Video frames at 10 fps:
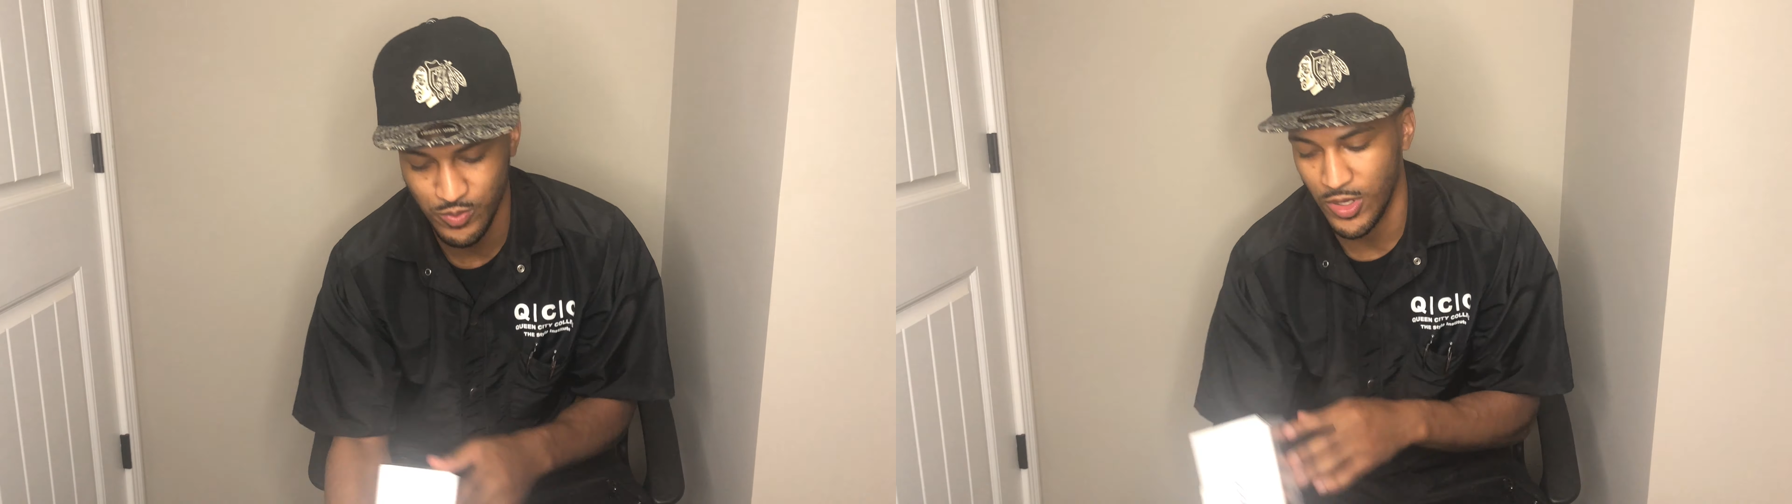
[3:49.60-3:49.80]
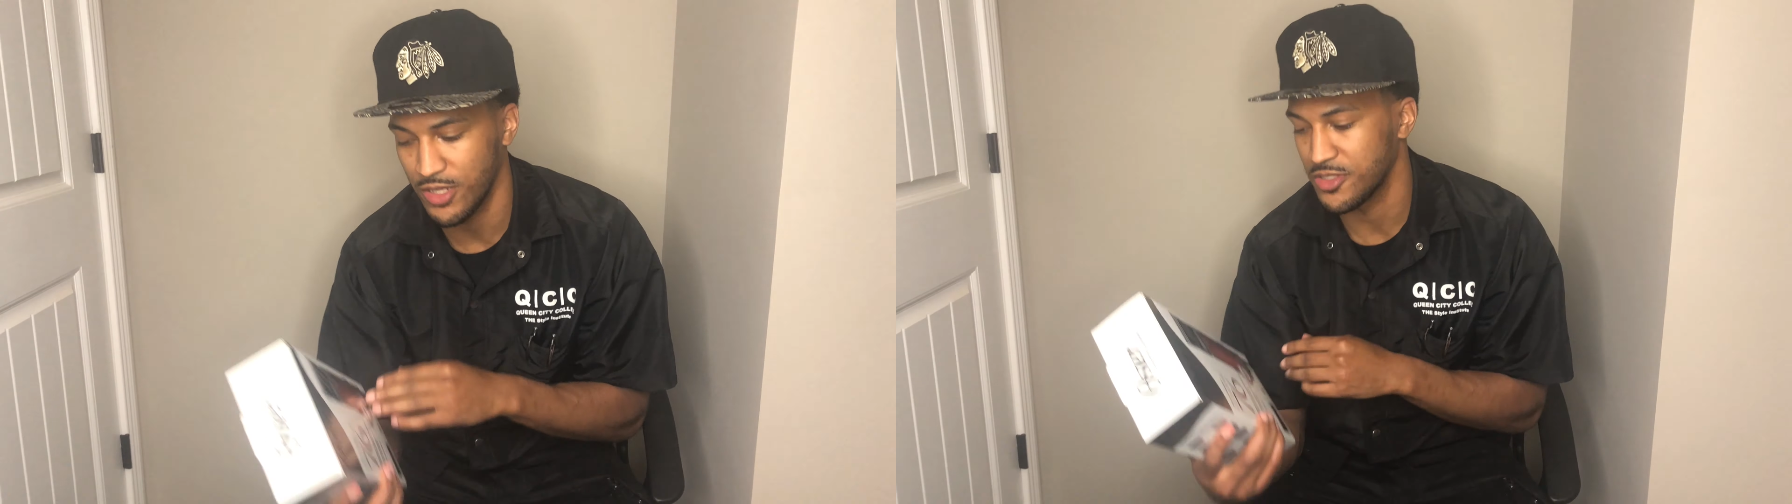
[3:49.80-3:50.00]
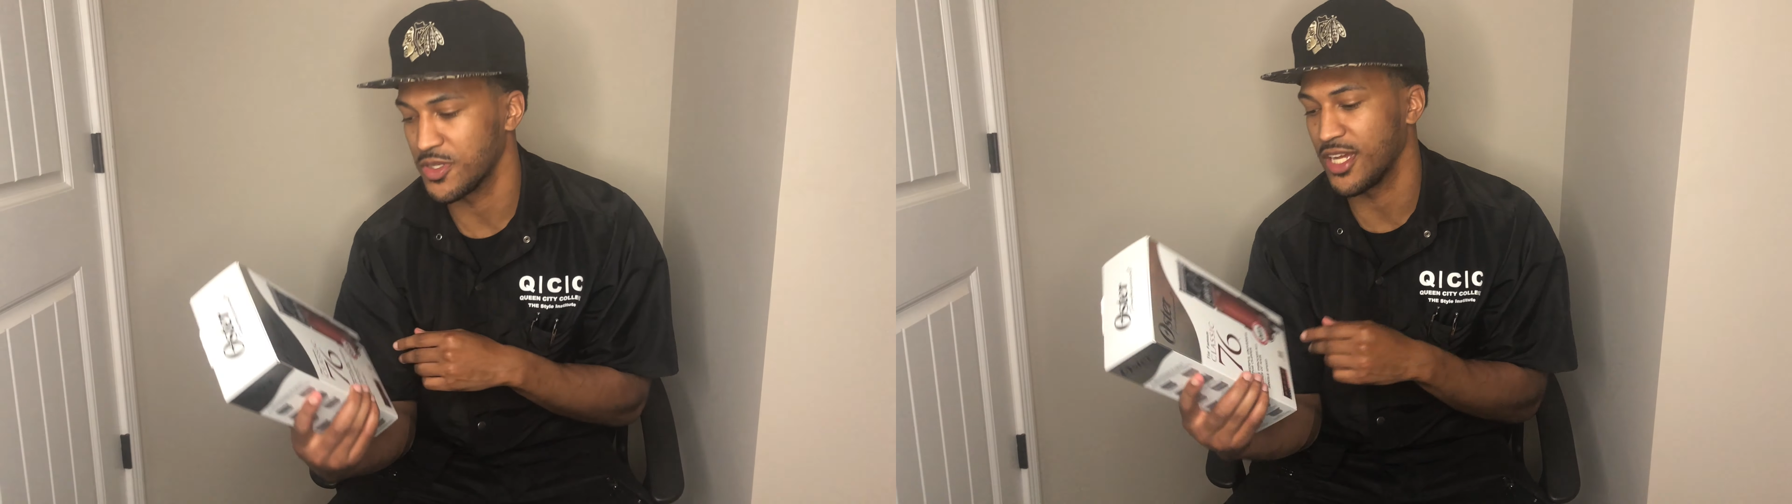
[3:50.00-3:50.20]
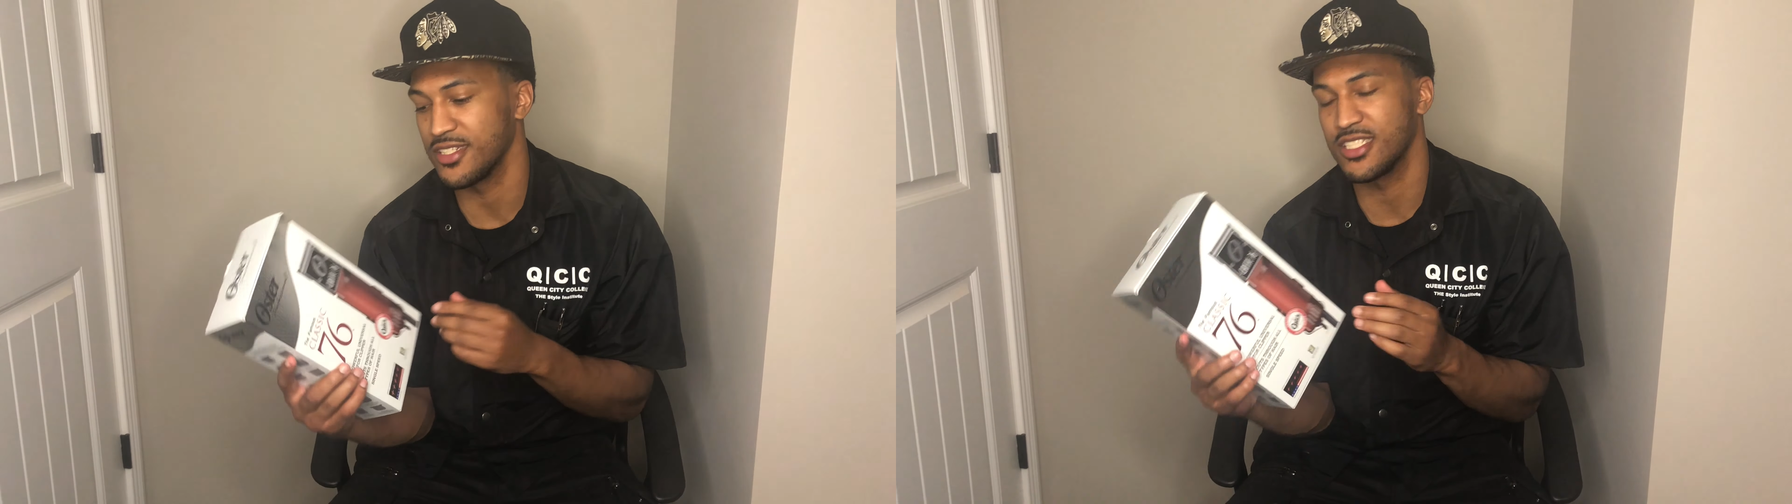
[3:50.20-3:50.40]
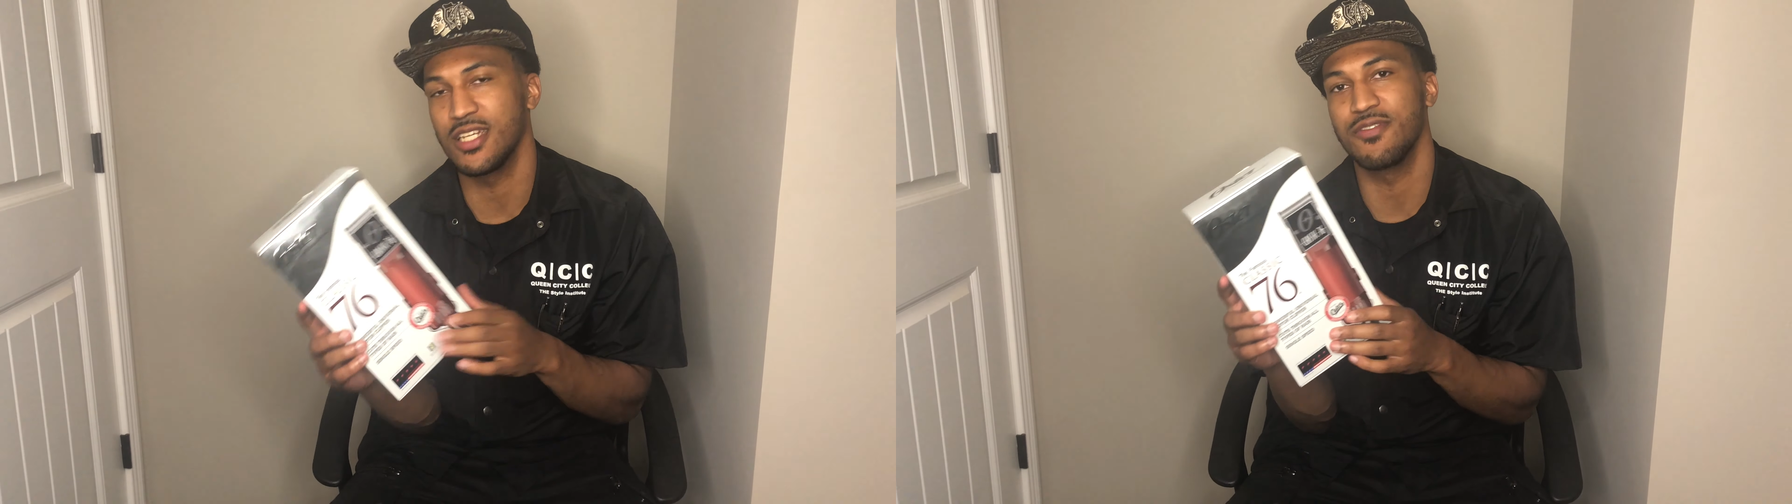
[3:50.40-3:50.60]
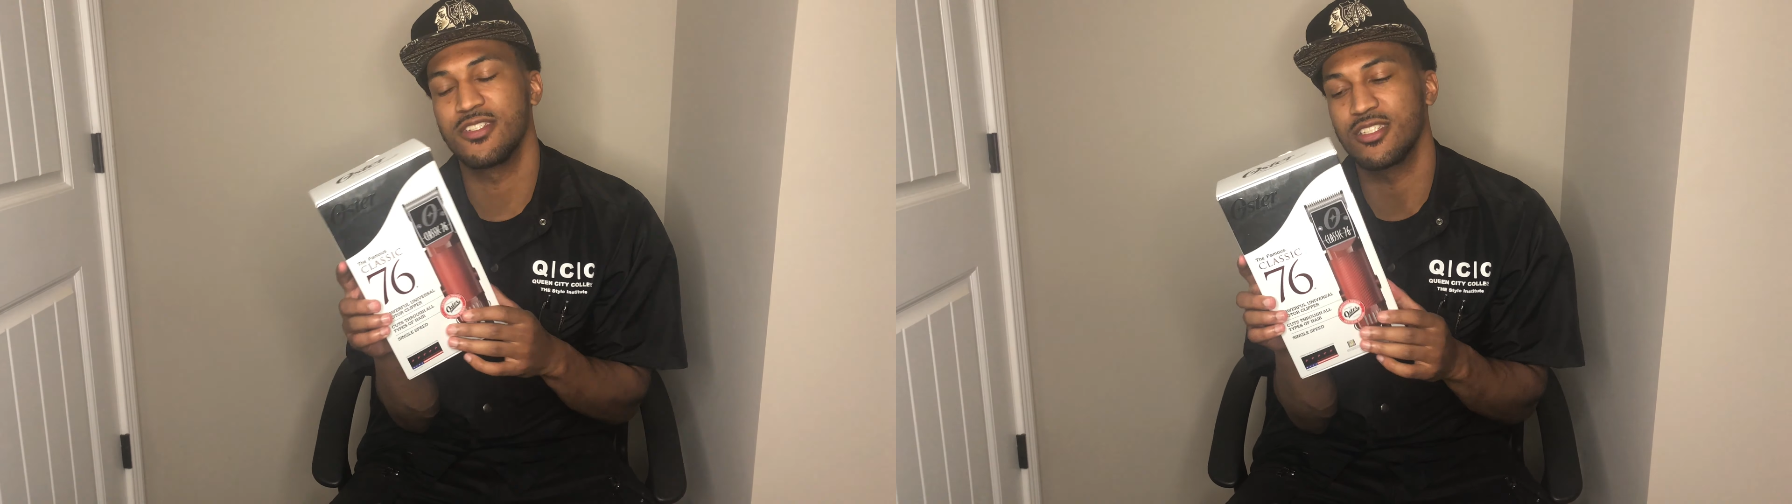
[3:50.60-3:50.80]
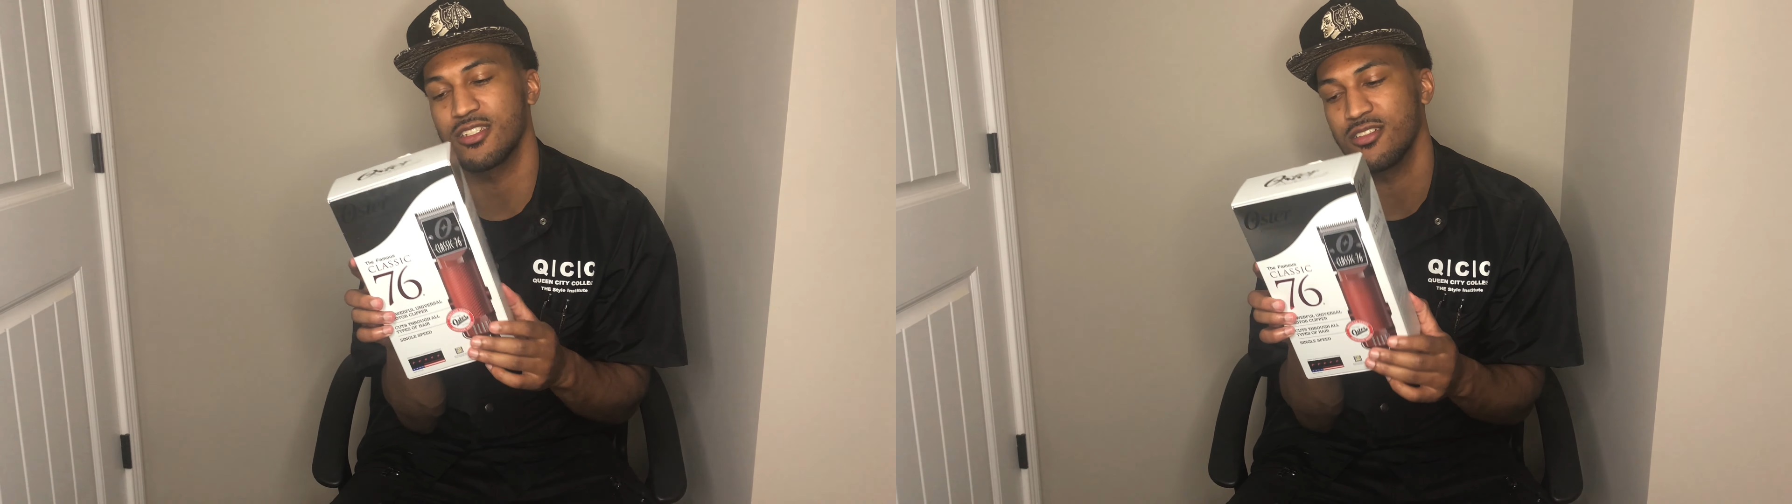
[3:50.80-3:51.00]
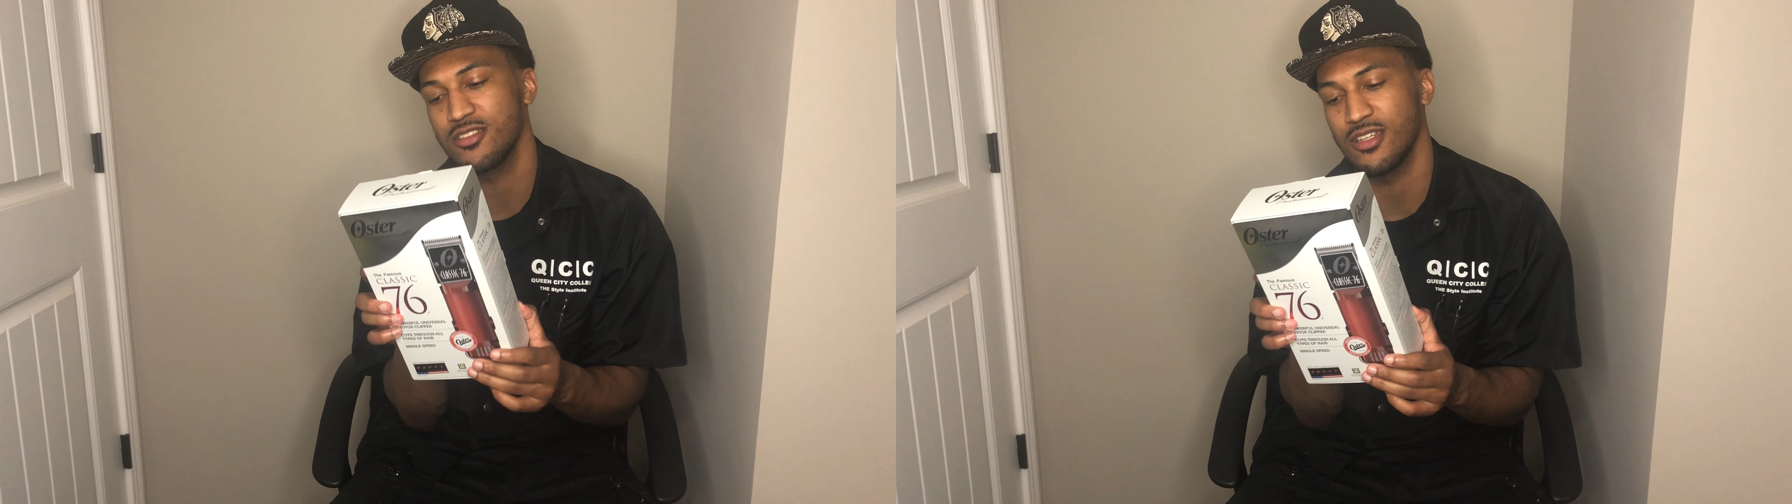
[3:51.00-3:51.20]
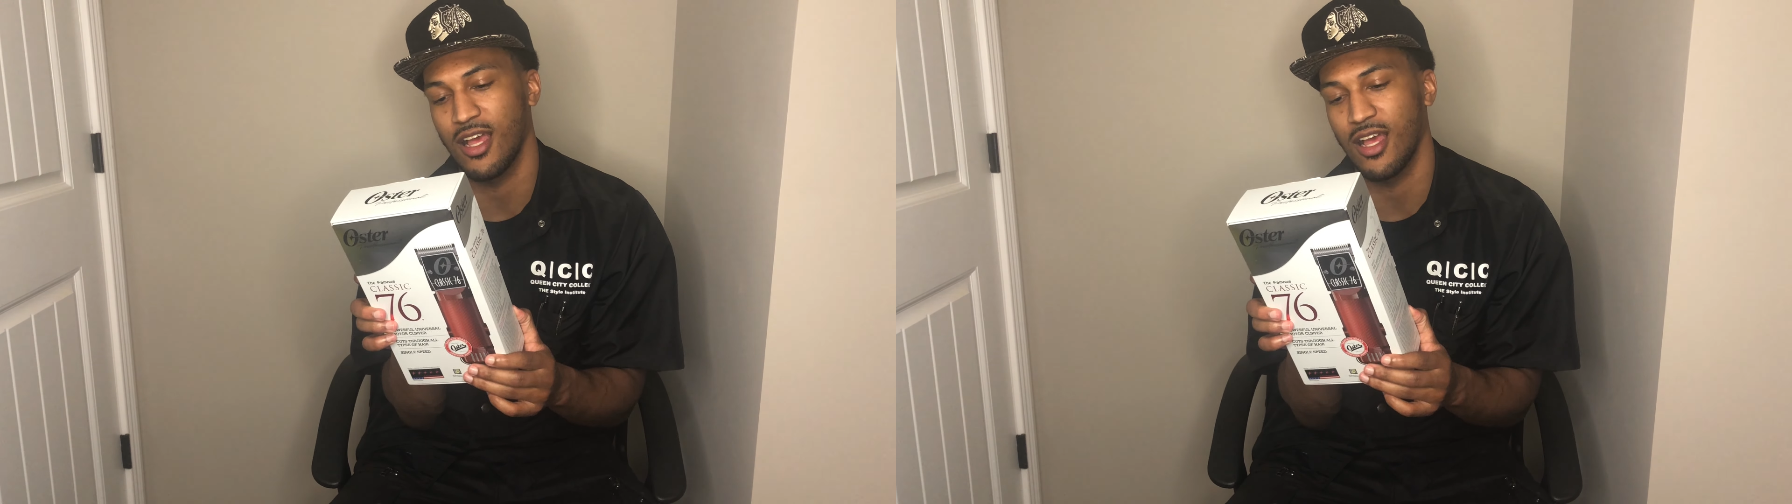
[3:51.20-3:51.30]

also got the 76ers.